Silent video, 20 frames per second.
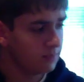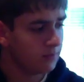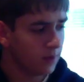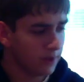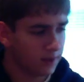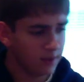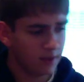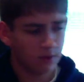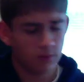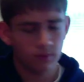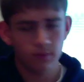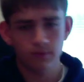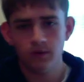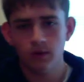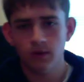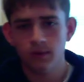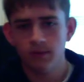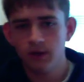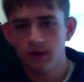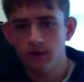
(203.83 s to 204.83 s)
another review
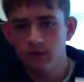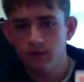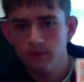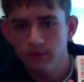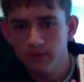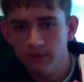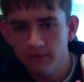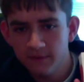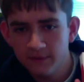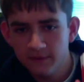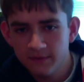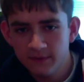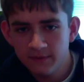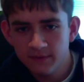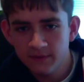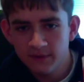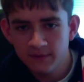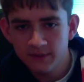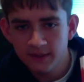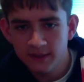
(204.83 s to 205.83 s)
I'm going to do of the
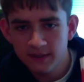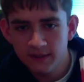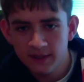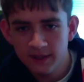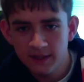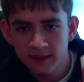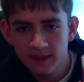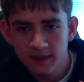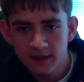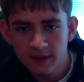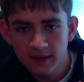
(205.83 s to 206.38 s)
50/50 today,